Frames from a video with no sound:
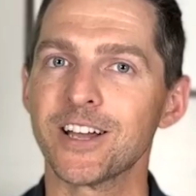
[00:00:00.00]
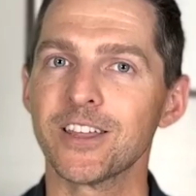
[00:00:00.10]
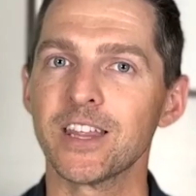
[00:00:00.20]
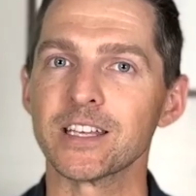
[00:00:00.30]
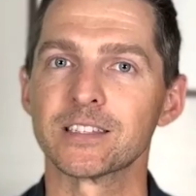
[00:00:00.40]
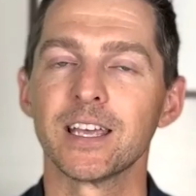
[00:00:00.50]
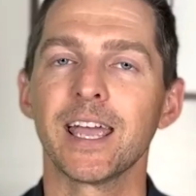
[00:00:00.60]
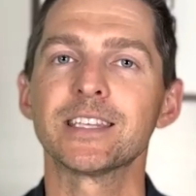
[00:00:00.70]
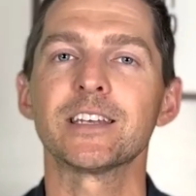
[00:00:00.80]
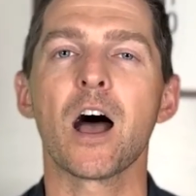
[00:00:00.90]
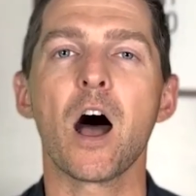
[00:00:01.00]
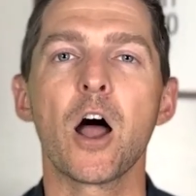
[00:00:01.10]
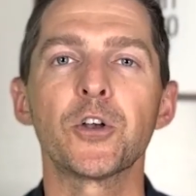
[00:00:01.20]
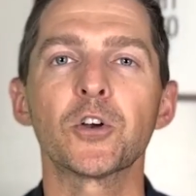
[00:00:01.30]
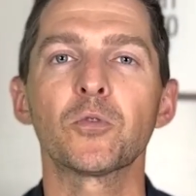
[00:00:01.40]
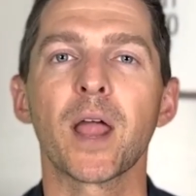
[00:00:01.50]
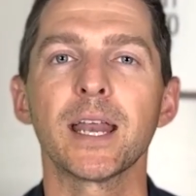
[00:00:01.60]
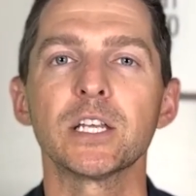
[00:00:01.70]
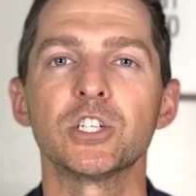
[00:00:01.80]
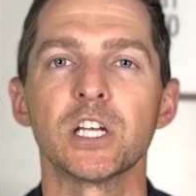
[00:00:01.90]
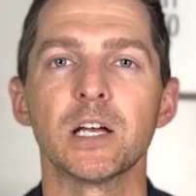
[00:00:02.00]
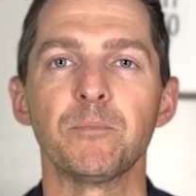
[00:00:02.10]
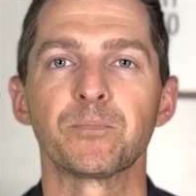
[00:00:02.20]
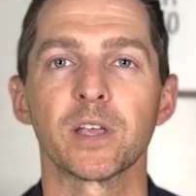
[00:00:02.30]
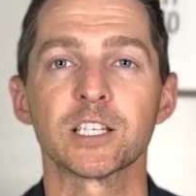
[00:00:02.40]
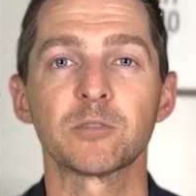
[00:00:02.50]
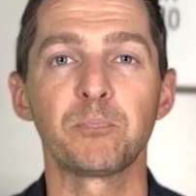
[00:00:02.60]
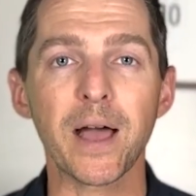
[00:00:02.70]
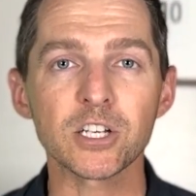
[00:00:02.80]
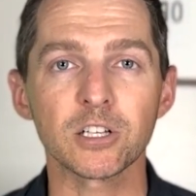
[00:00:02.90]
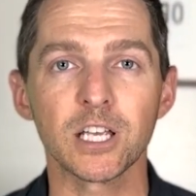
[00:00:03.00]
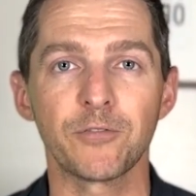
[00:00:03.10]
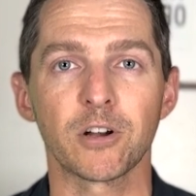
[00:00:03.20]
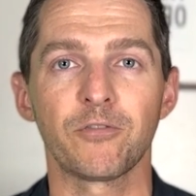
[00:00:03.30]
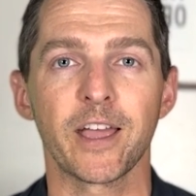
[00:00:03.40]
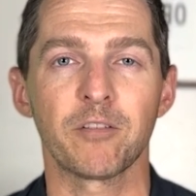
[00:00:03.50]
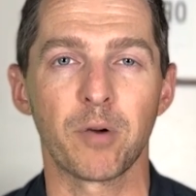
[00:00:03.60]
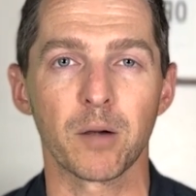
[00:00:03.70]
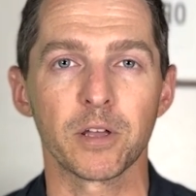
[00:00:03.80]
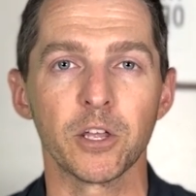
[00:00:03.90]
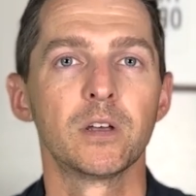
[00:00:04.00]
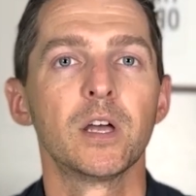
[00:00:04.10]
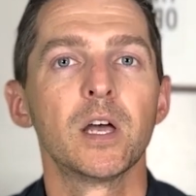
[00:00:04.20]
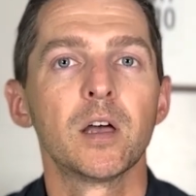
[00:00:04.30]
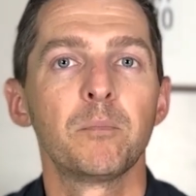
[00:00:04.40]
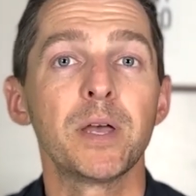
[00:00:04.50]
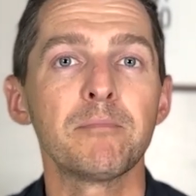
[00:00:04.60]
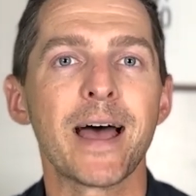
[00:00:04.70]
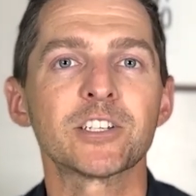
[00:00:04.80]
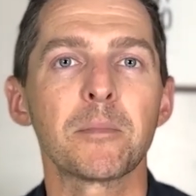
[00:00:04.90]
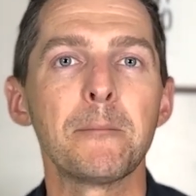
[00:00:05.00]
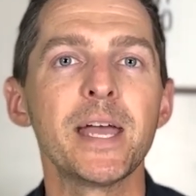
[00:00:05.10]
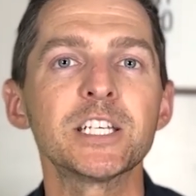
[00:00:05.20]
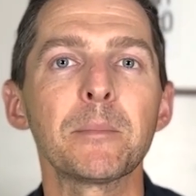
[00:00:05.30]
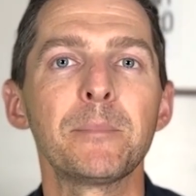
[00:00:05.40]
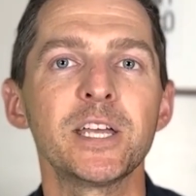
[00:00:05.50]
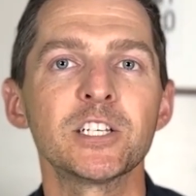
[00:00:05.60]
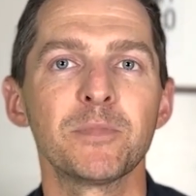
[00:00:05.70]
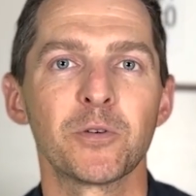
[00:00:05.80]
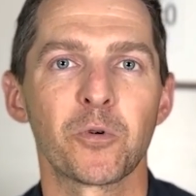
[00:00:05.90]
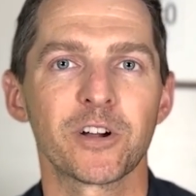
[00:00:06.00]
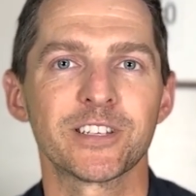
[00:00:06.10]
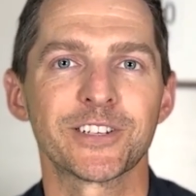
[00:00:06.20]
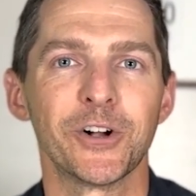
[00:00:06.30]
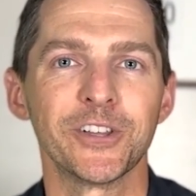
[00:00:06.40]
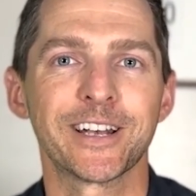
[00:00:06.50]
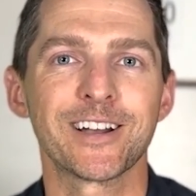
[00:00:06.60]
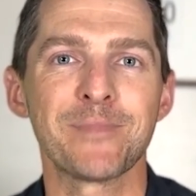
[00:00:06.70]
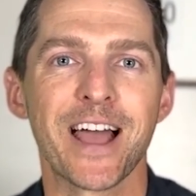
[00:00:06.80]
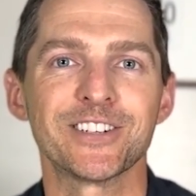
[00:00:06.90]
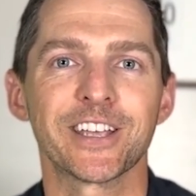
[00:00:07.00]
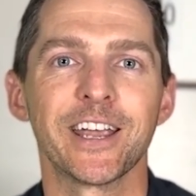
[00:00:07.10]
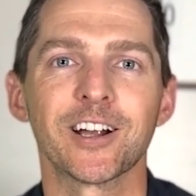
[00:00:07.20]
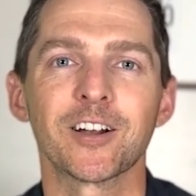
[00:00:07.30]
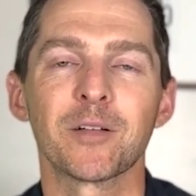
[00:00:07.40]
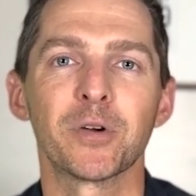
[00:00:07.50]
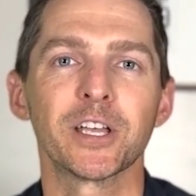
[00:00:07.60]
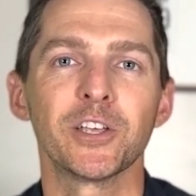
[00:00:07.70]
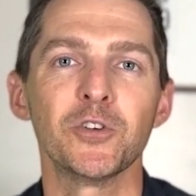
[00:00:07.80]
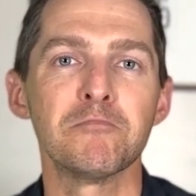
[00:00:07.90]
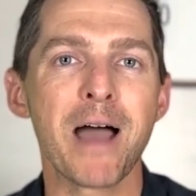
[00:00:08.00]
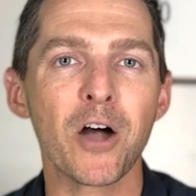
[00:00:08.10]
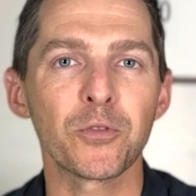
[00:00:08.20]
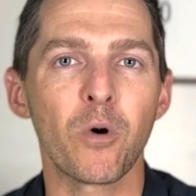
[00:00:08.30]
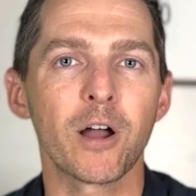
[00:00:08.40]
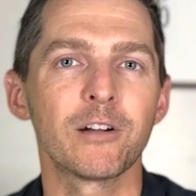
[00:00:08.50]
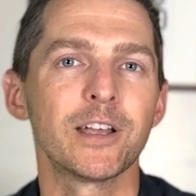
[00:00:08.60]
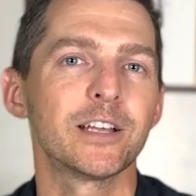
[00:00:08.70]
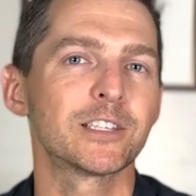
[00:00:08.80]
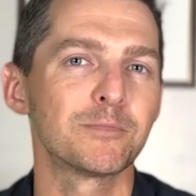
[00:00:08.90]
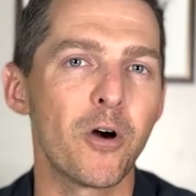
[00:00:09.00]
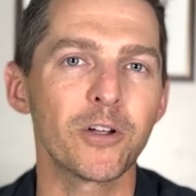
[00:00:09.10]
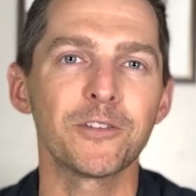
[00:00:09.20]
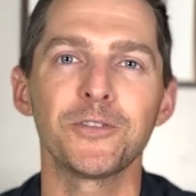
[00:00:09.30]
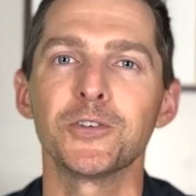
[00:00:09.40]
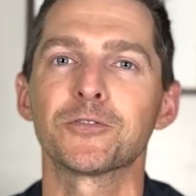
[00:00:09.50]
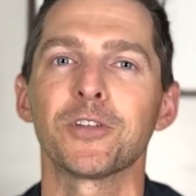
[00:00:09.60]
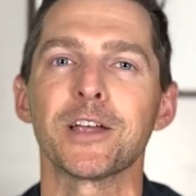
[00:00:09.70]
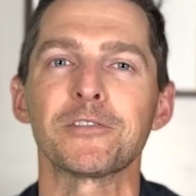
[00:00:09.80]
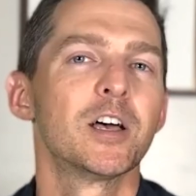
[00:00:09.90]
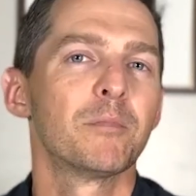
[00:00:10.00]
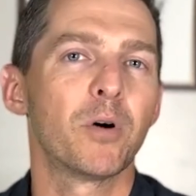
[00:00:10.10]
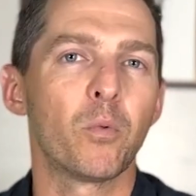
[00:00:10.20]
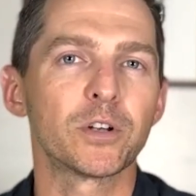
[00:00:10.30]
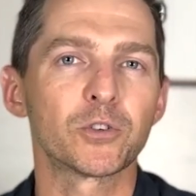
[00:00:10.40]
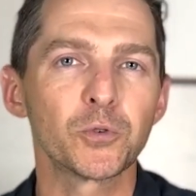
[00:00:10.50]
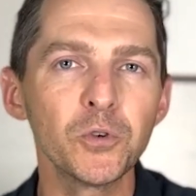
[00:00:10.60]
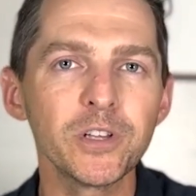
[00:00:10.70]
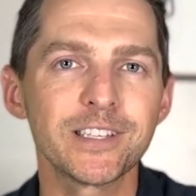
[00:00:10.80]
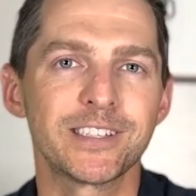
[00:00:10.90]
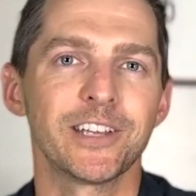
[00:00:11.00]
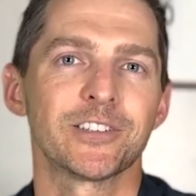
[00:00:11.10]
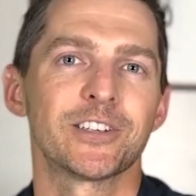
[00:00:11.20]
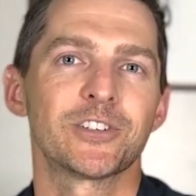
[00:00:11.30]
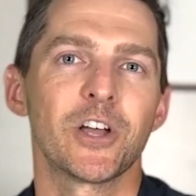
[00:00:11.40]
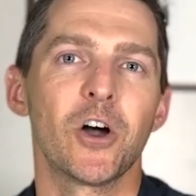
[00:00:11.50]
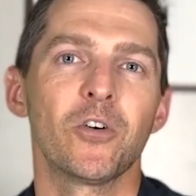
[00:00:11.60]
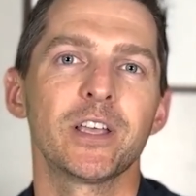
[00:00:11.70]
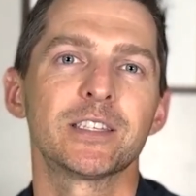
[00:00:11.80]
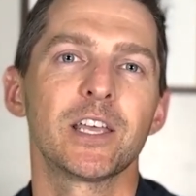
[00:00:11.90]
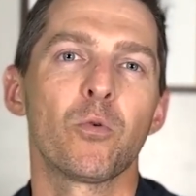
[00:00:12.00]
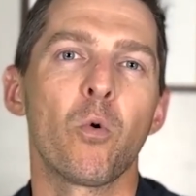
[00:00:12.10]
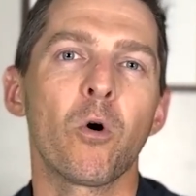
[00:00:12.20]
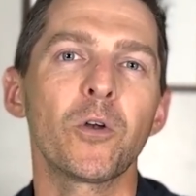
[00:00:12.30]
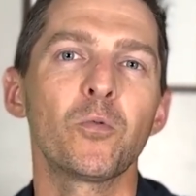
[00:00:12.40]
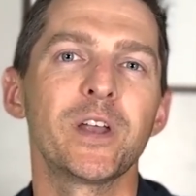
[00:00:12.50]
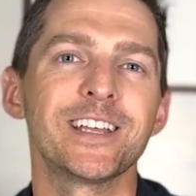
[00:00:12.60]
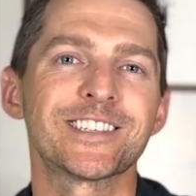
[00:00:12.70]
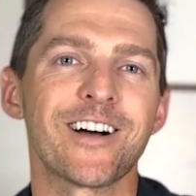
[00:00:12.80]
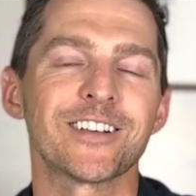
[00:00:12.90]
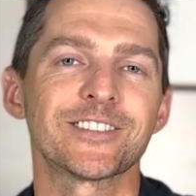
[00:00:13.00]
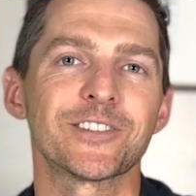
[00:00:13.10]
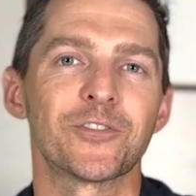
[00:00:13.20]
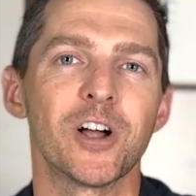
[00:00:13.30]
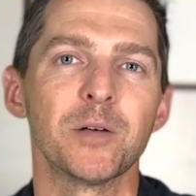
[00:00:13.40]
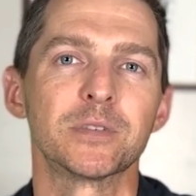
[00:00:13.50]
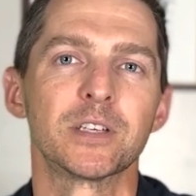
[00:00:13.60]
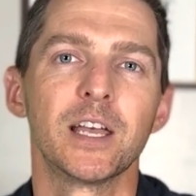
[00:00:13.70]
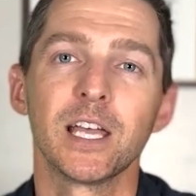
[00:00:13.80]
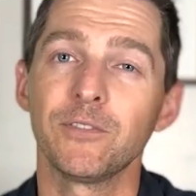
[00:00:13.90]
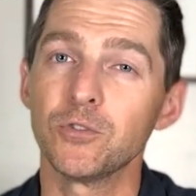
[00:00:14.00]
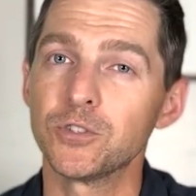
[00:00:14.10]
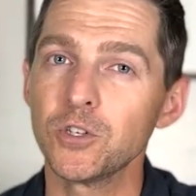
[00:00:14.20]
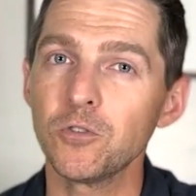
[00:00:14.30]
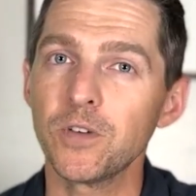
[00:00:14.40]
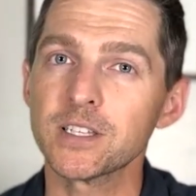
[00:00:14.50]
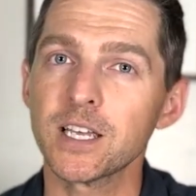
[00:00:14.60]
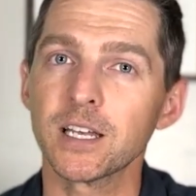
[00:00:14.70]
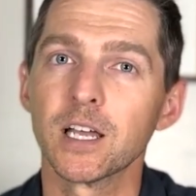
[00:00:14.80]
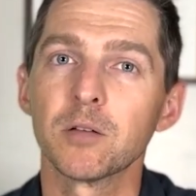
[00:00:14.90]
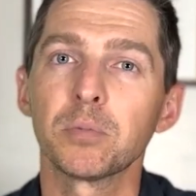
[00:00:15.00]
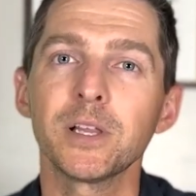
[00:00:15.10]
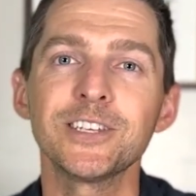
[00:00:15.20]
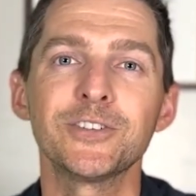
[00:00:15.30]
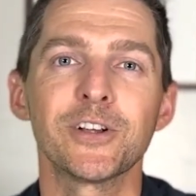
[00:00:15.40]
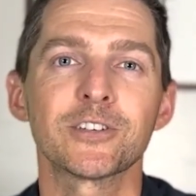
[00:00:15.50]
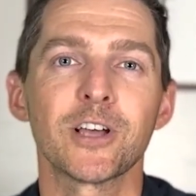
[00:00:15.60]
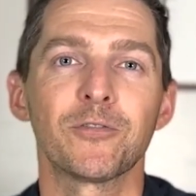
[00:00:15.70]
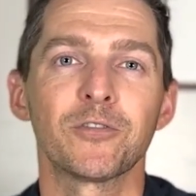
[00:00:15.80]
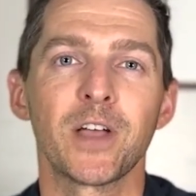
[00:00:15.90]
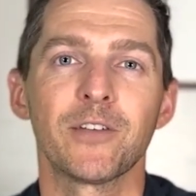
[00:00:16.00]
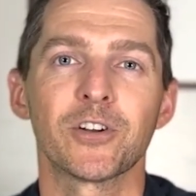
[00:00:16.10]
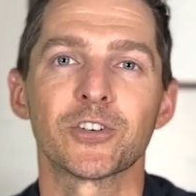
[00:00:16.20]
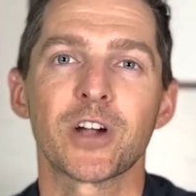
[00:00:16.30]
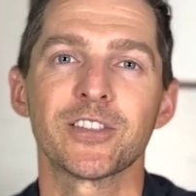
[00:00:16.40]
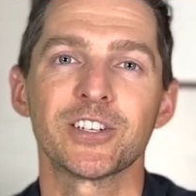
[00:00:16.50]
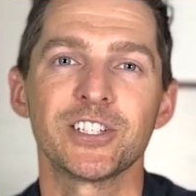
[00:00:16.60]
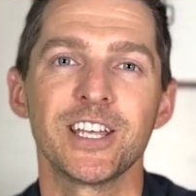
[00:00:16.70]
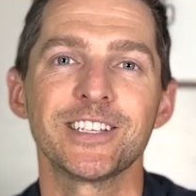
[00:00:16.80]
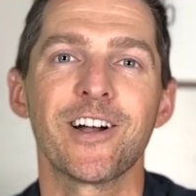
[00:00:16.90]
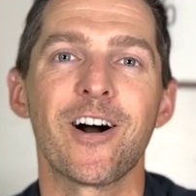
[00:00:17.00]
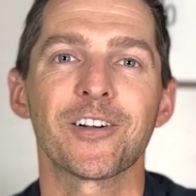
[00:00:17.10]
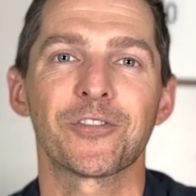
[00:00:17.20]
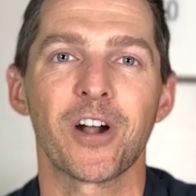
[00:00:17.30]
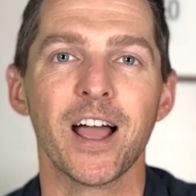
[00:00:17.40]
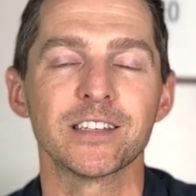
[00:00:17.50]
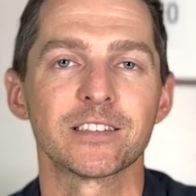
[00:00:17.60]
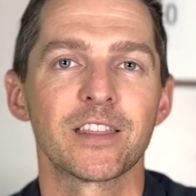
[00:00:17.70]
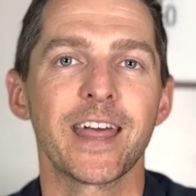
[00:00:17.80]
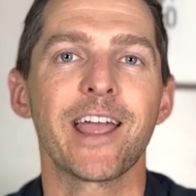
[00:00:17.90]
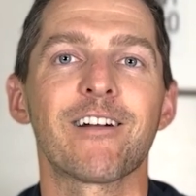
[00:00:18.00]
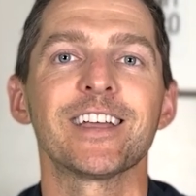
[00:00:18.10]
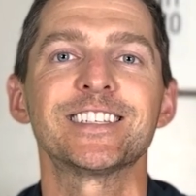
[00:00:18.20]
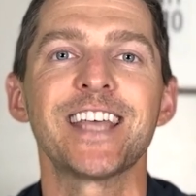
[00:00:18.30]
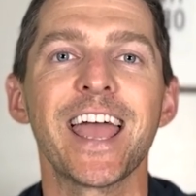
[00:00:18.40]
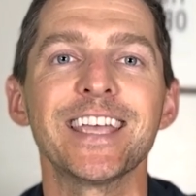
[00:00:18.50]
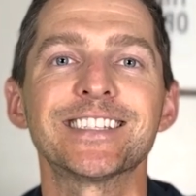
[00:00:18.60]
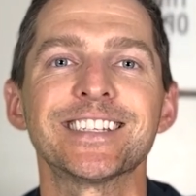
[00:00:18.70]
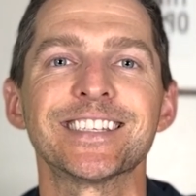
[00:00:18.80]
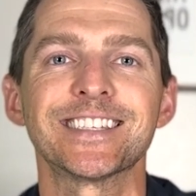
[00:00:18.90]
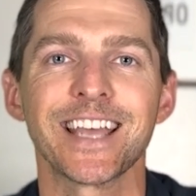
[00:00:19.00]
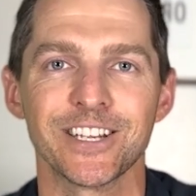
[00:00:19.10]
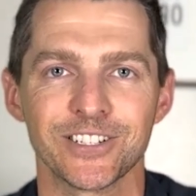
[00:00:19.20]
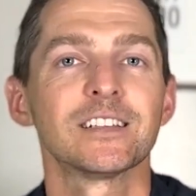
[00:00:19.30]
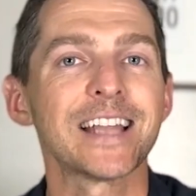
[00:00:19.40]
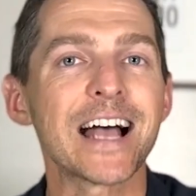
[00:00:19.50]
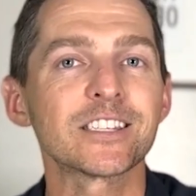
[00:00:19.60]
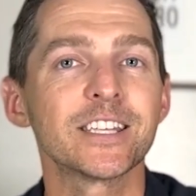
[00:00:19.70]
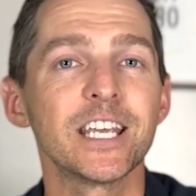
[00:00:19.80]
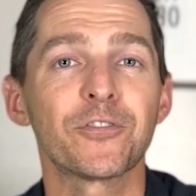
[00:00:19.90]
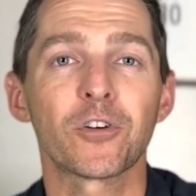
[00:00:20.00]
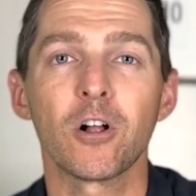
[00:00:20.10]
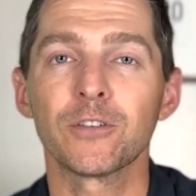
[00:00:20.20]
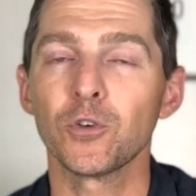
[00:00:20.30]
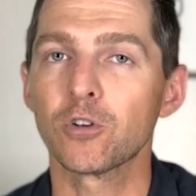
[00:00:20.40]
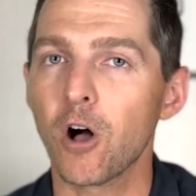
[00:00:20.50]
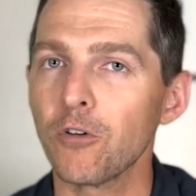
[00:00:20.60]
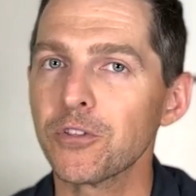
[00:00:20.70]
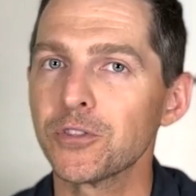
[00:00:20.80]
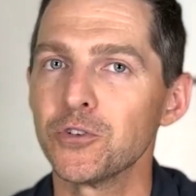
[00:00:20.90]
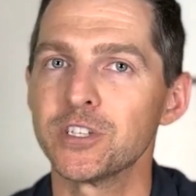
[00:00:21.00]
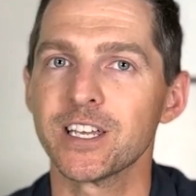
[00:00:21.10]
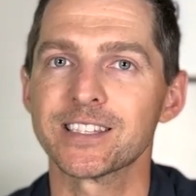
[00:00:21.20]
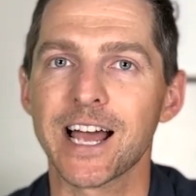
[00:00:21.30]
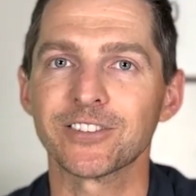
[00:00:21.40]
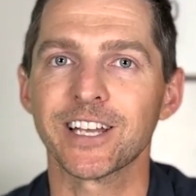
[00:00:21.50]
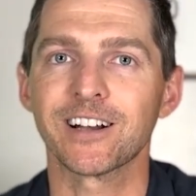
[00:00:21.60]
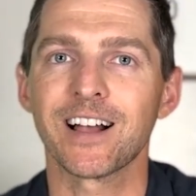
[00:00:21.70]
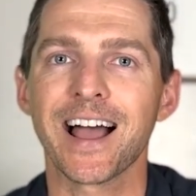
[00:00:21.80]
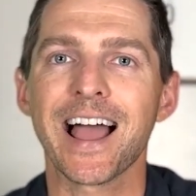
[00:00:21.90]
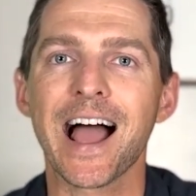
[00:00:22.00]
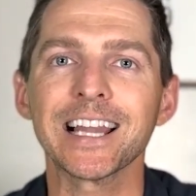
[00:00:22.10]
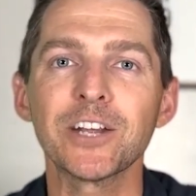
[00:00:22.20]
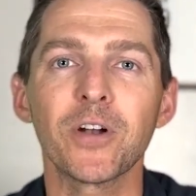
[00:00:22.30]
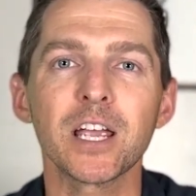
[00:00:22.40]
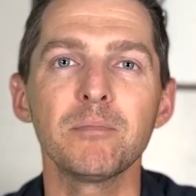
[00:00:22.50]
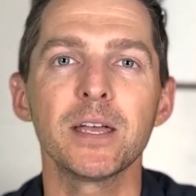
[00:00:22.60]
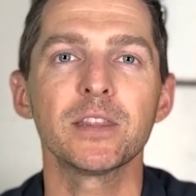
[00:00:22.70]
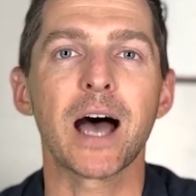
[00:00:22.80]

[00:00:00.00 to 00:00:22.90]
you this, it's an underrated gem, especially if you're a fan of barbecue. Pitmaster Mitch Benjamin works his culinary magic here, bringing you mouth-watering, smoke-infused flavors. But what truly steals his show is the award-winning sauces and rubs. If you do visit, please do yourself a favor and try the cheesy hog fries. They a taste sensation. Lastly, for all of you golf enthusiasts out there, I highly recommend the